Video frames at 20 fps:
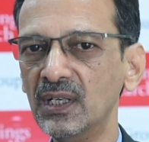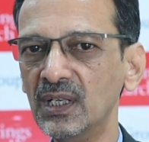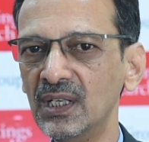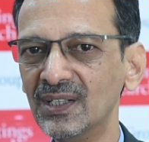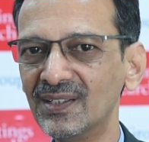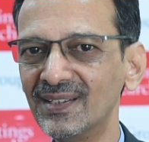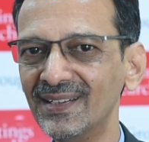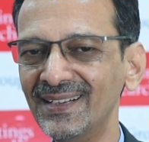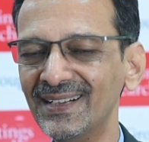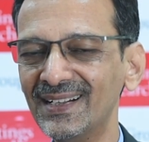
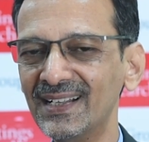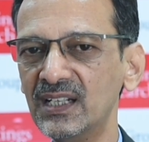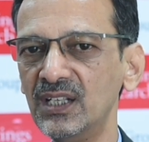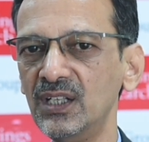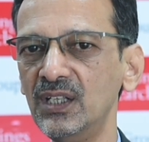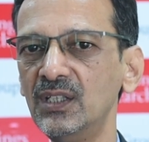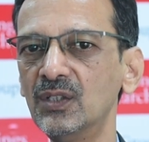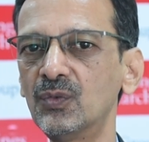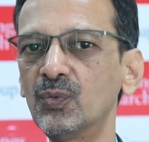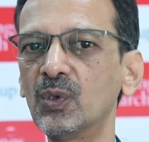is
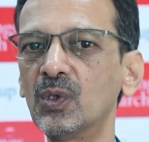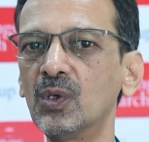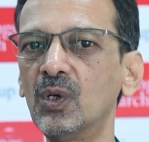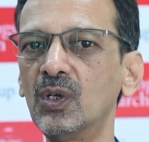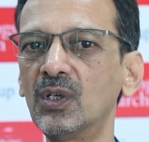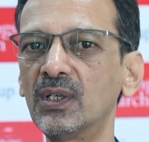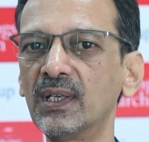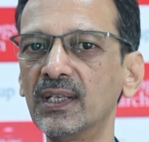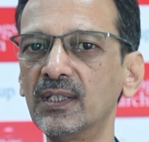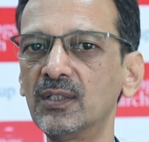increased for
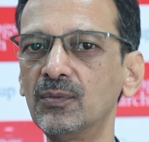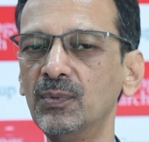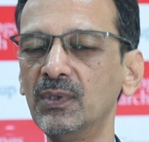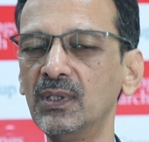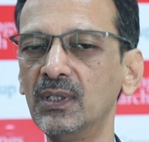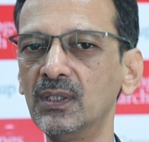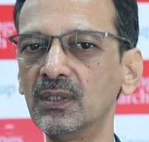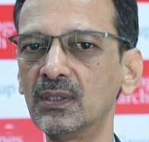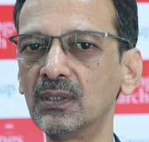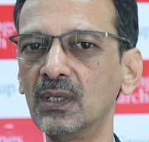all
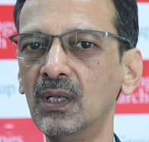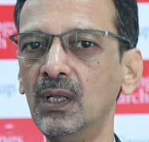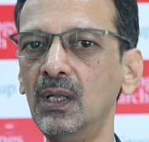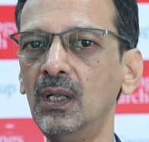taxpayers.